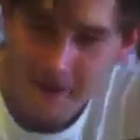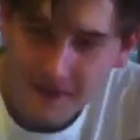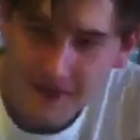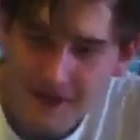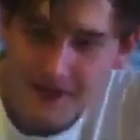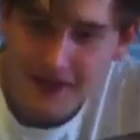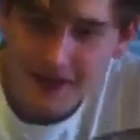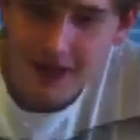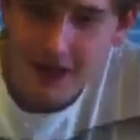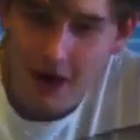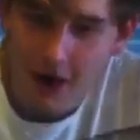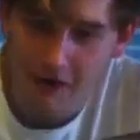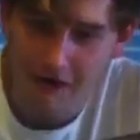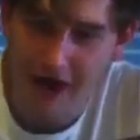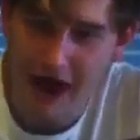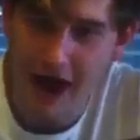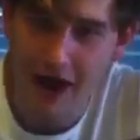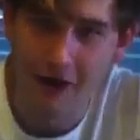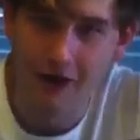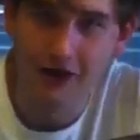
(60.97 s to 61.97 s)

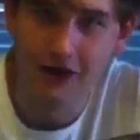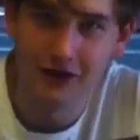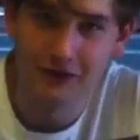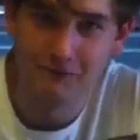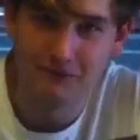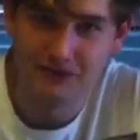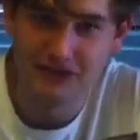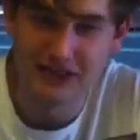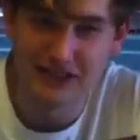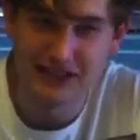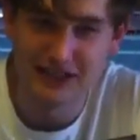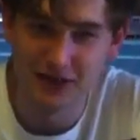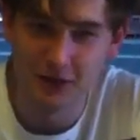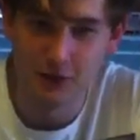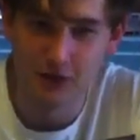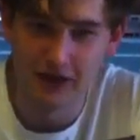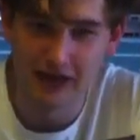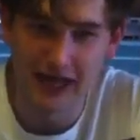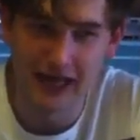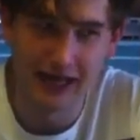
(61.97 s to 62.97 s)
of how dizzy
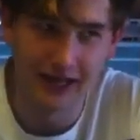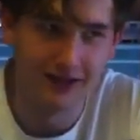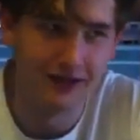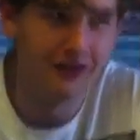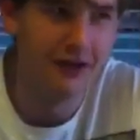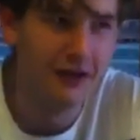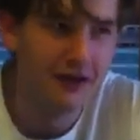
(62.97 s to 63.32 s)
you are getting.